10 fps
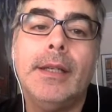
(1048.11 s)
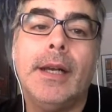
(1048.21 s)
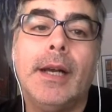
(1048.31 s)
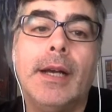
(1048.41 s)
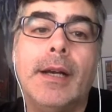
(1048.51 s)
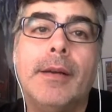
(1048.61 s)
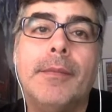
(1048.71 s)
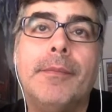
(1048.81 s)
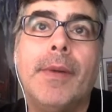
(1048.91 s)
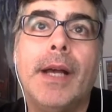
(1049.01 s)

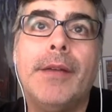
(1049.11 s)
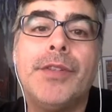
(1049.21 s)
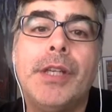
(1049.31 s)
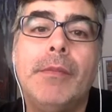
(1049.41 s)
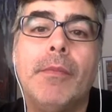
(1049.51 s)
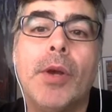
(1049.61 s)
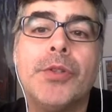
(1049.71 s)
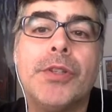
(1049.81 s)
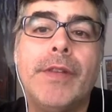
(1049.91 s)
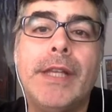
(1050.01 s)
I've seen
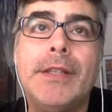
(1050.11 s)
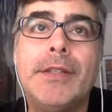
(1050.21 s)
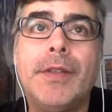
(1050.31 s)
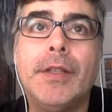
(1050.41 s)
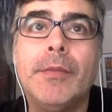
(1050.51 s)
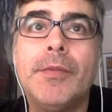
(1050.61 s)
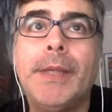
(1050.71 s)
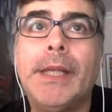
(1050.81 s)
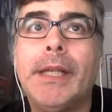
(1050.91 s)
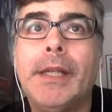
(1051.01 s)
most of these films
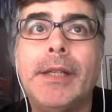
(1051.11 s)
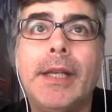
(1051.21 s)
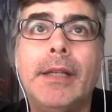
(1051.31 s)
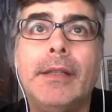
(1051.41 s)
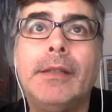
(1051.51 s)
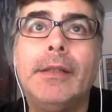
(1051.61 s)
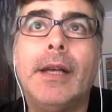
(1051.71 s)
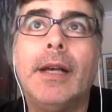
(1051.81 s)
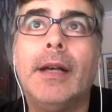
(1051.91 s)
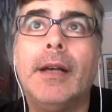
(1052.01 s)
beginning to end,
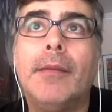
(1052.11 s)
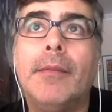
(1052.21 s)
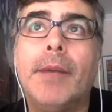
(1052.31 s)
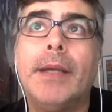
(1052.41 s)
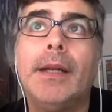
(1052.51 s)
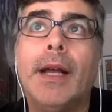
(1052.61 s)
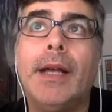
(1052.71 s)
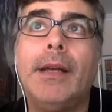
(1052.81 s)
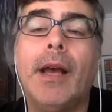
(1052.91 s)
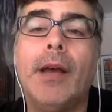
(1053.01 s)
but
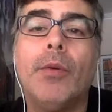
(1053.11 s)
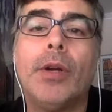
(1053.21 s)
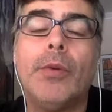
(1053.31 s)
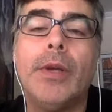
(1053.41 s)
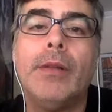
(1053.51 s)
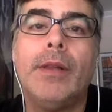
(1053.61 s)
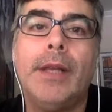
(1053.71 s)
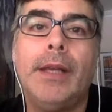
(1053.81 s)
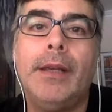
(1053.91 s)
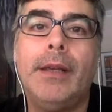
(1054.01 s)
I work with
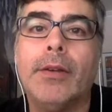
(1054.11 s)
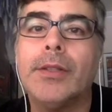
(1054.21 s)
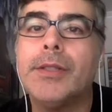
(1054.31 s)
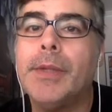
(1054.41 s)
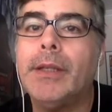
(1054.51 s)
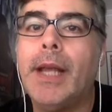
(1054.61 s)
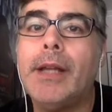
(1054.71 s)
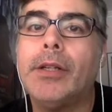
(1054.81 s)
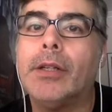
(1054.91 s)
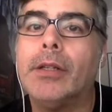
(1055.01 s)
the ultimate
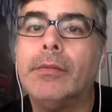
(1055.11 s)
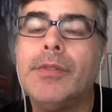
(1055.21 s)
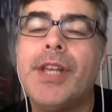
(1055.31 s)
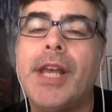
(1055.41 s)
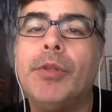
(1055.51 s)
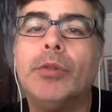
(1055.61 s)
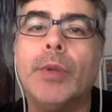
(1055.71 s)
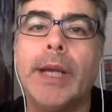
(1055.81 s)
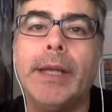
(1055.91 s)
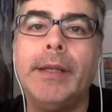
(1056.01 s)
editor, Samuel
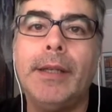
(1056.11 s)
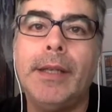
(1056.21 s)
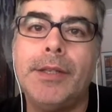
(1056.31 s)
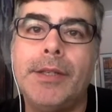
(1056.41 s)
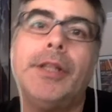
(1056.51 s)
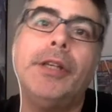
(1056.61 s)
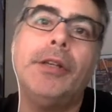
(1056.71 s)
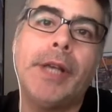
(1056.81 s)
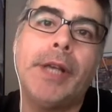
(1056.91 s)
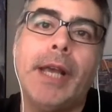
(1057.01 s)
Way. He's in
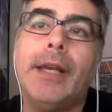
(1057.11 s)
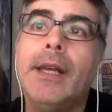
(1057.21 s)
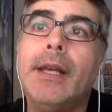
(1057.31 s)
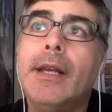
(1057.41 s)
the UK.